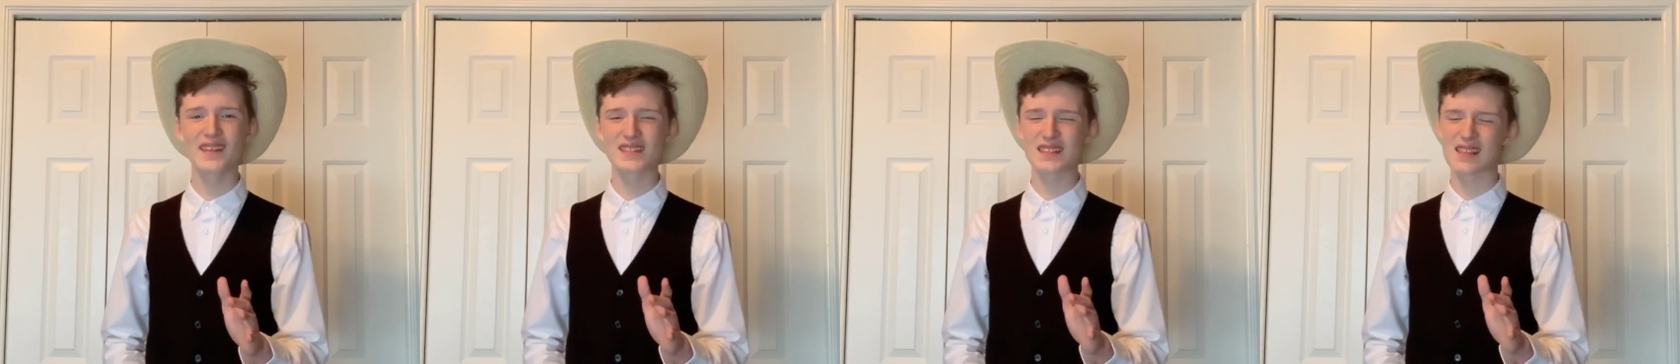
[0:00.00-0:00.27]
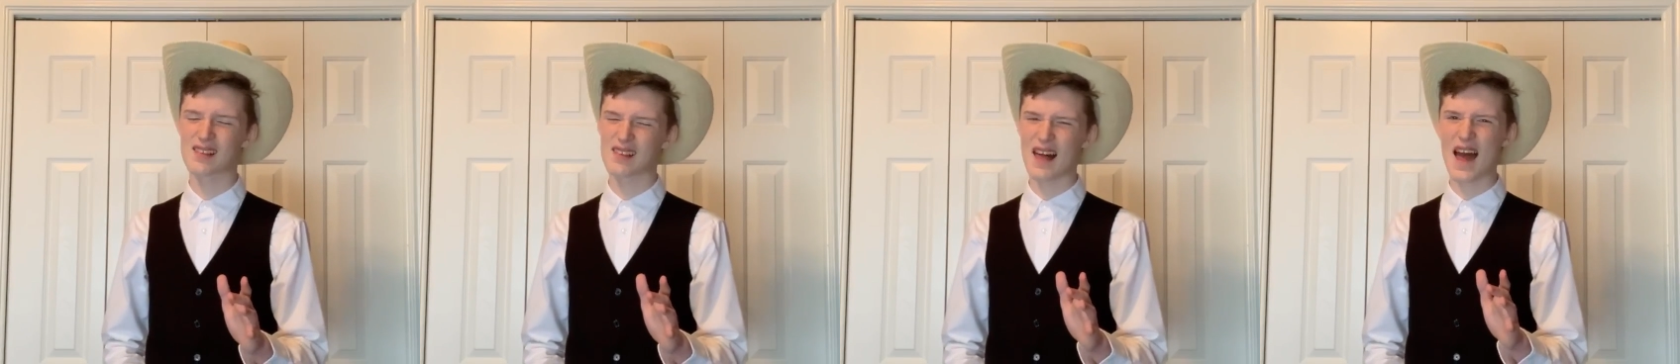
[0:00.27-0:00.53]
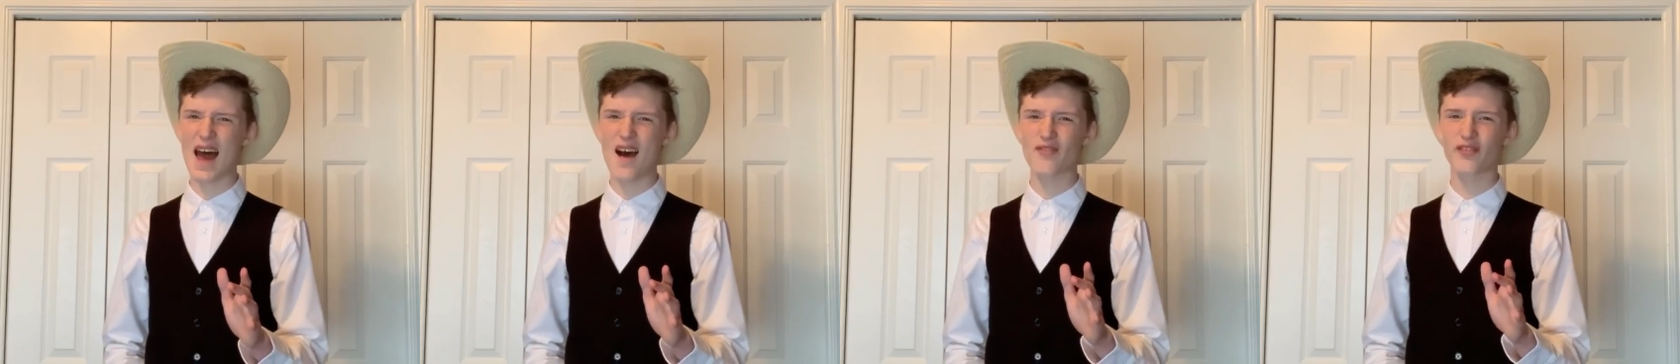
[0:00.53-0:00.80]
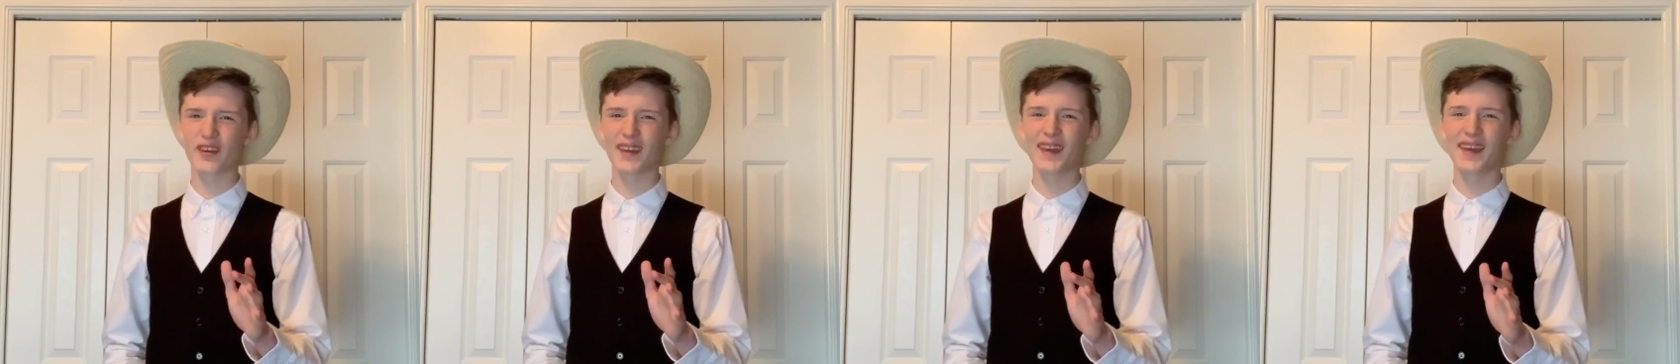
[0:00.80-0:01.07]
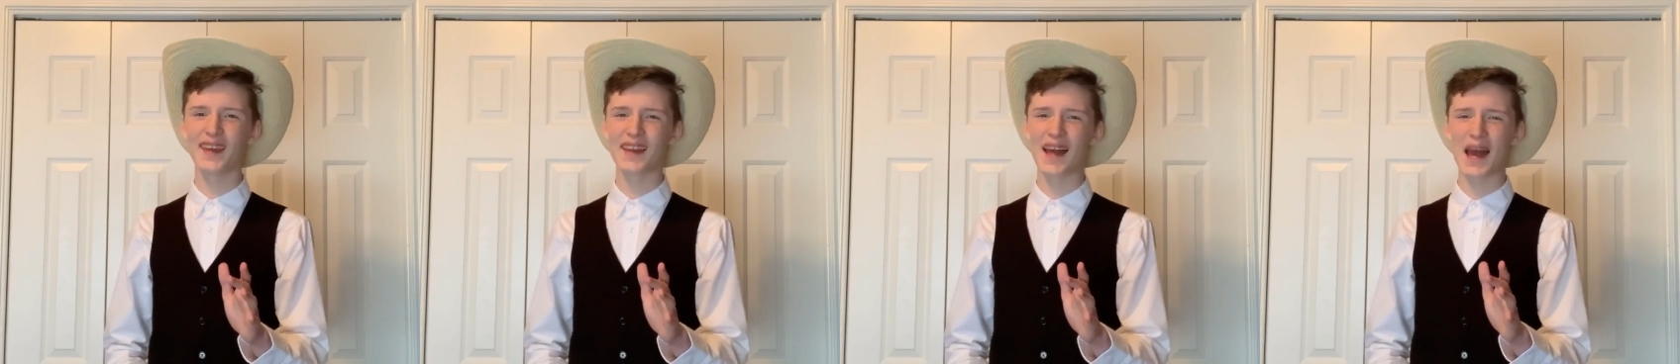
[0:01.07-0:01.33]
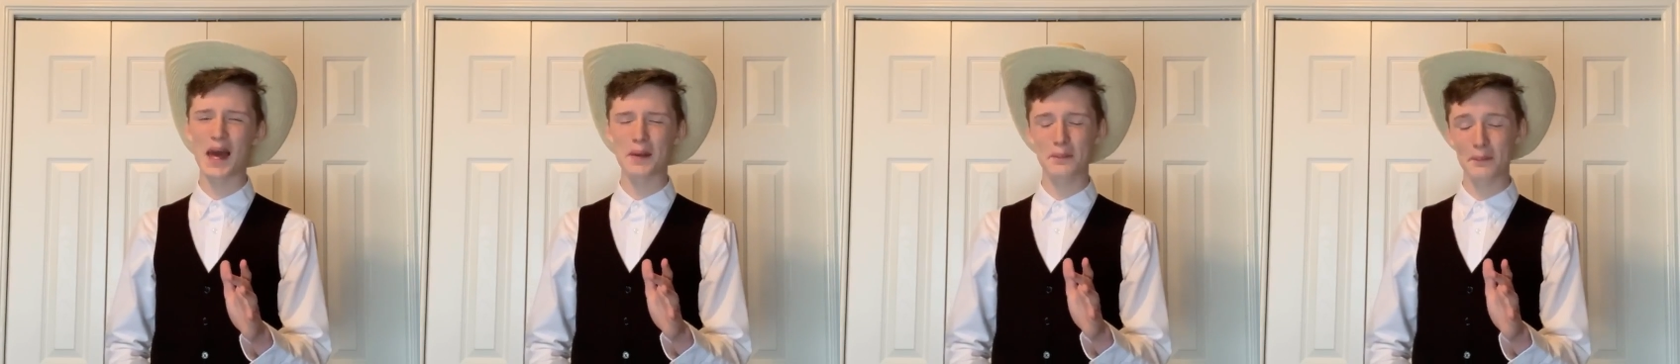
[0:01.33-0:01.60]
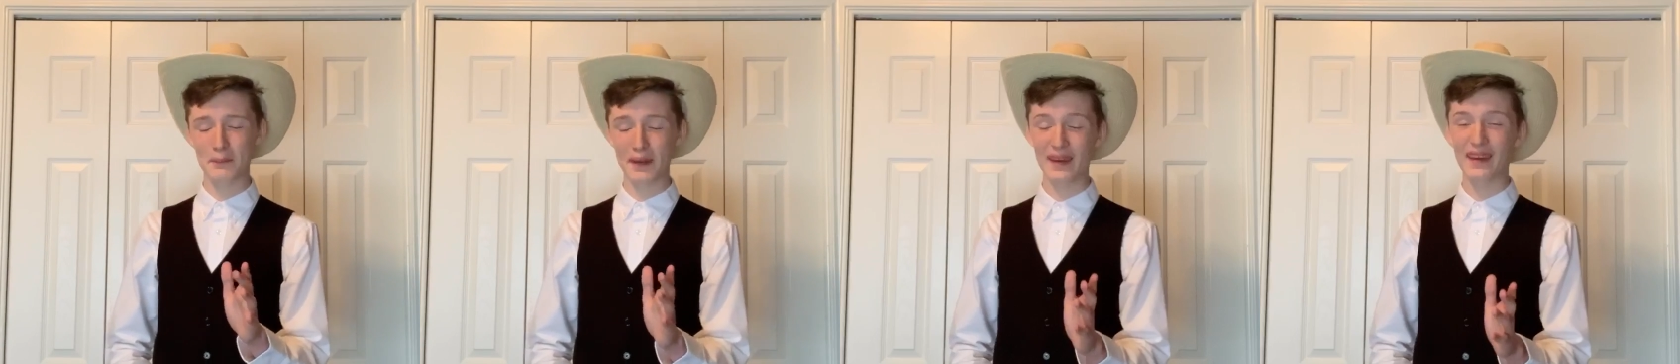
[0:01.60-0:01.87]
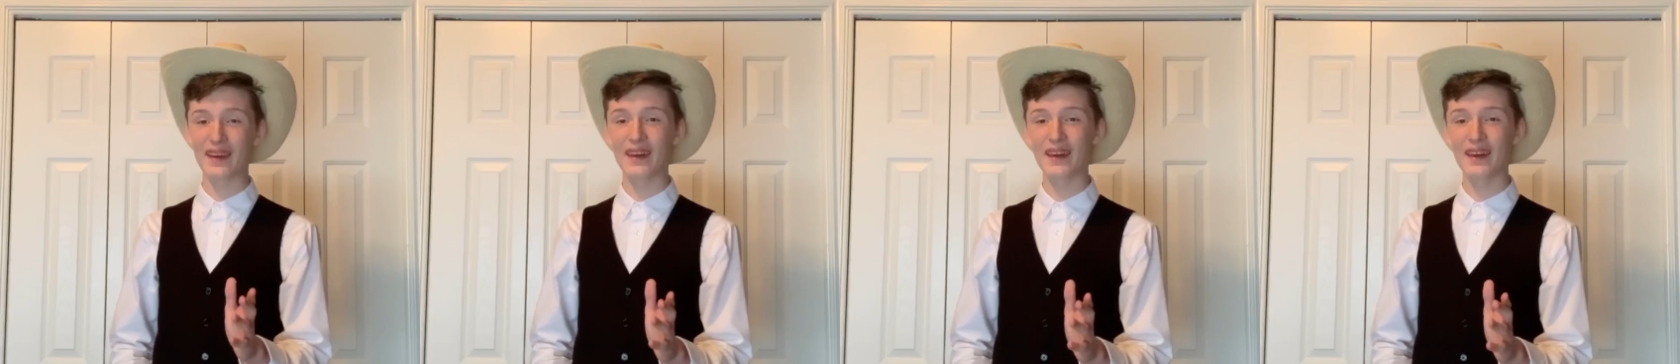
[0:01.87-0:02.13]
is laughing at
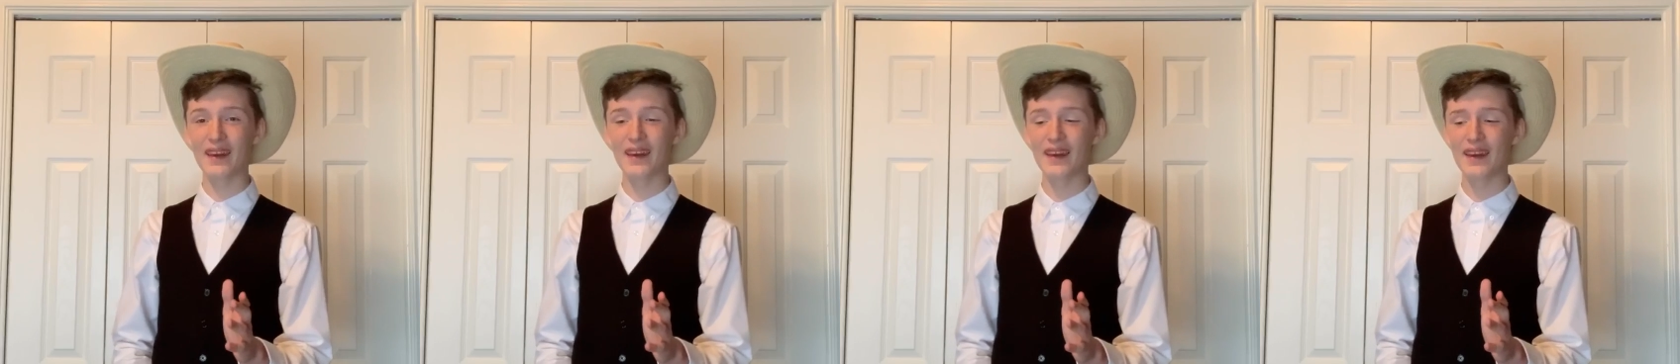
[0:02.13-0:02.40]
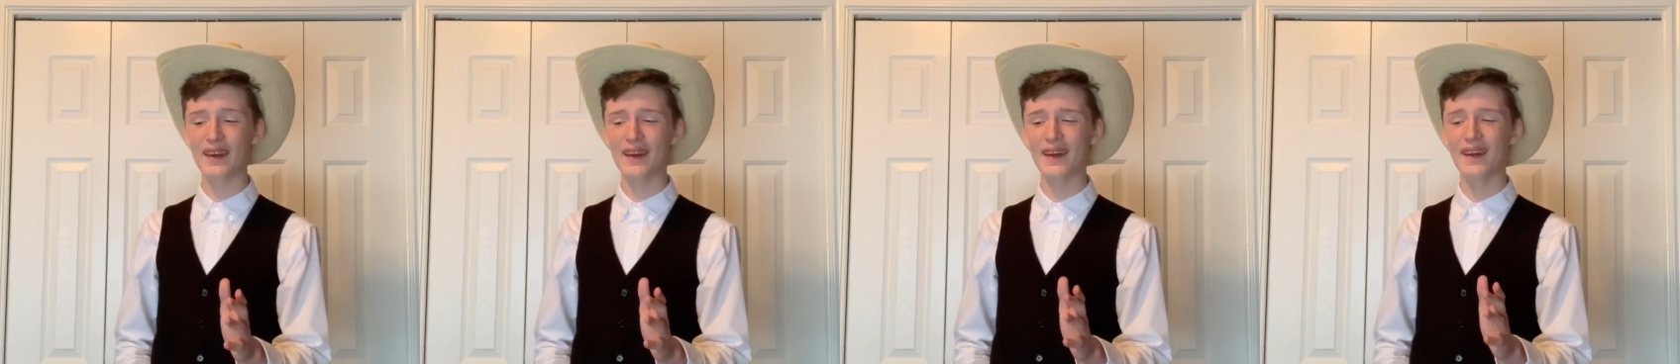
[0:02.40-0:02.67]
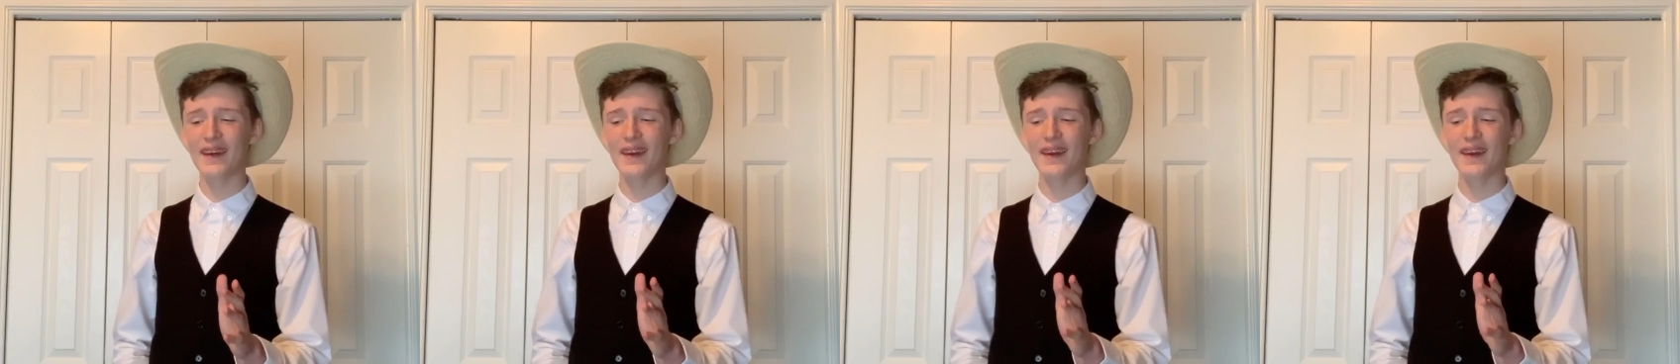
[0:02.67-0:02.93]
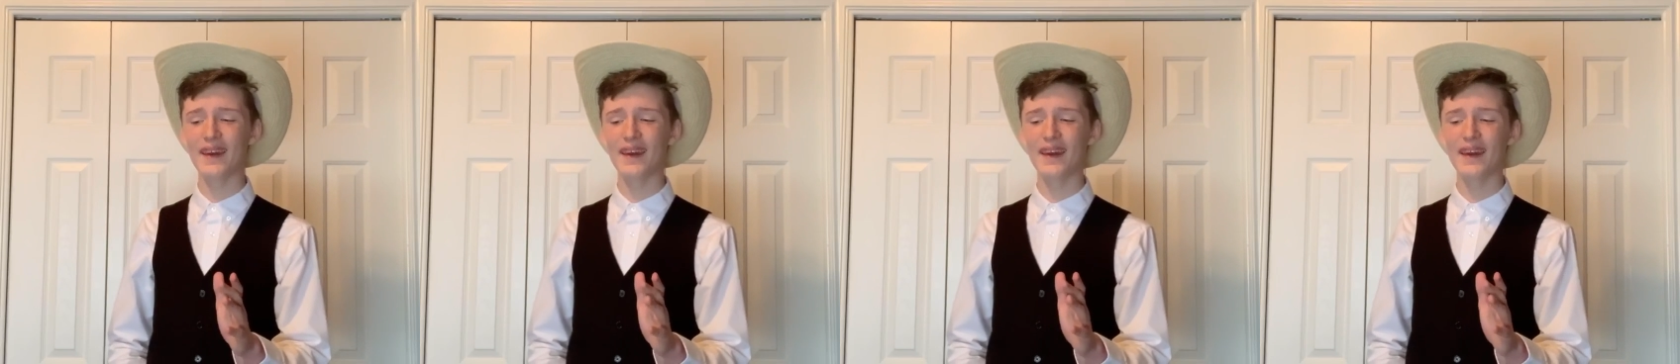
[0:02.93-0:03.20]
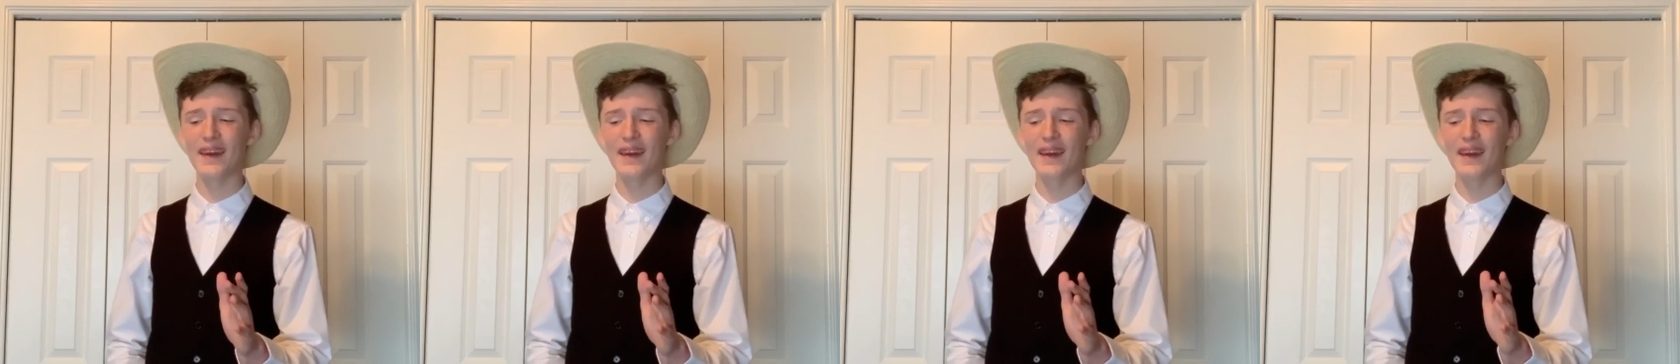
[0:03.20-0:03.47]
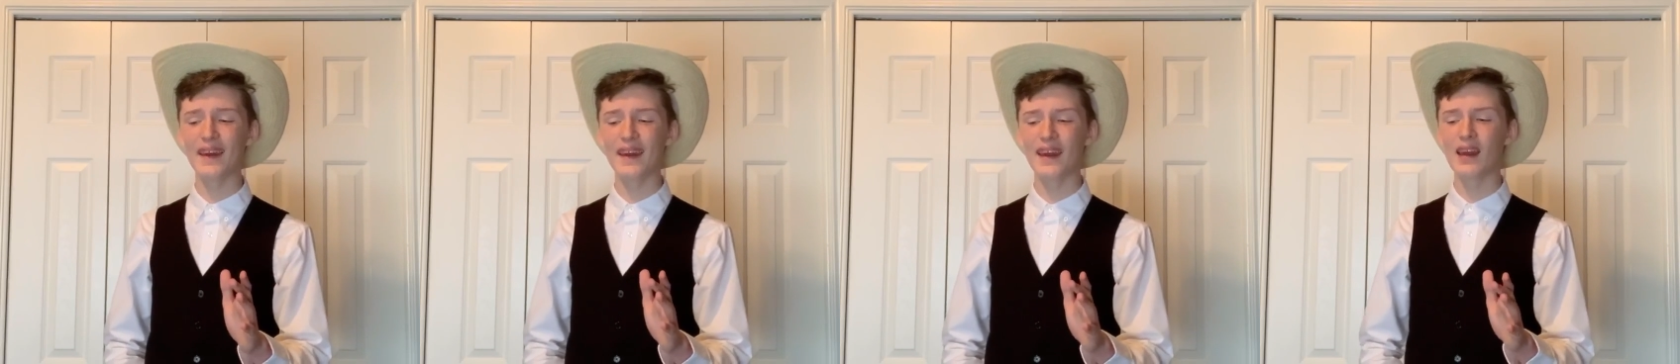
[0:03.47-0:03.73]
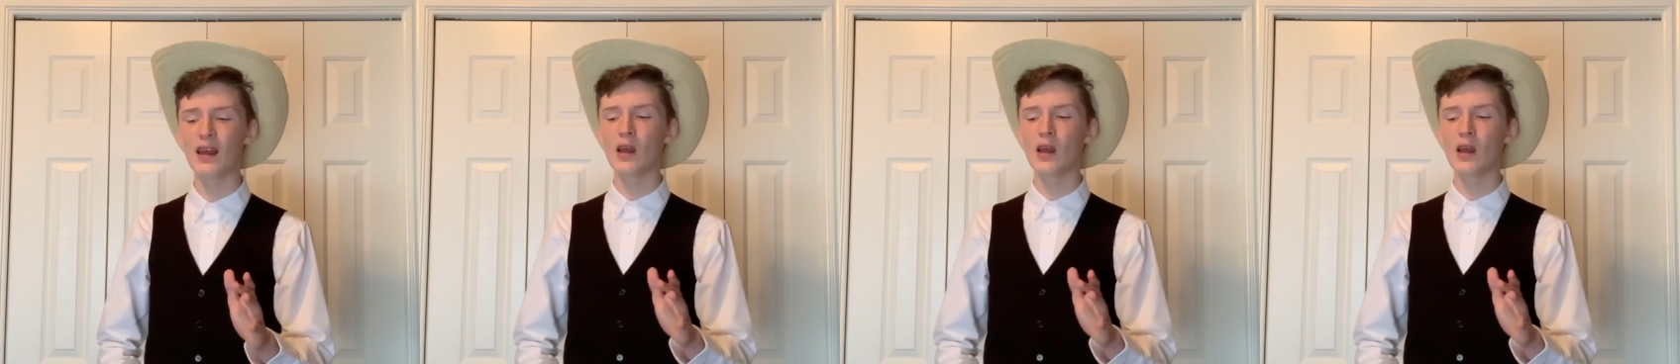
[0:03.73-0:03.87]
me.